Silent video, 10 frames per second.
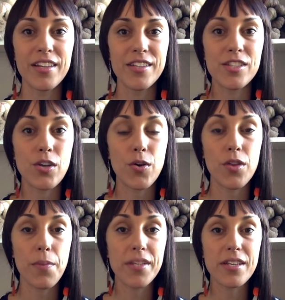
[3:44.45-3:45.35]
So
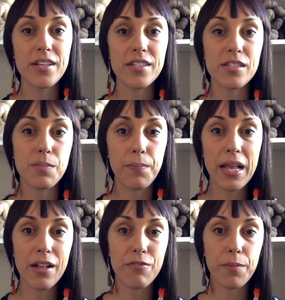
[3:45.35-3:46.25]
the pattern is
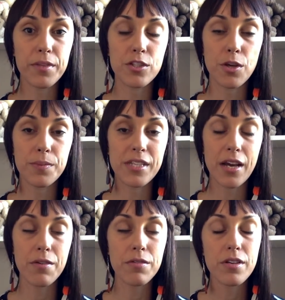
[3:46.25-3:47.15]
built from the top
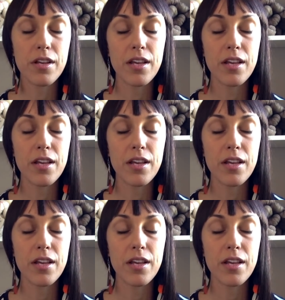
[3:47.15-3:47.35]
down.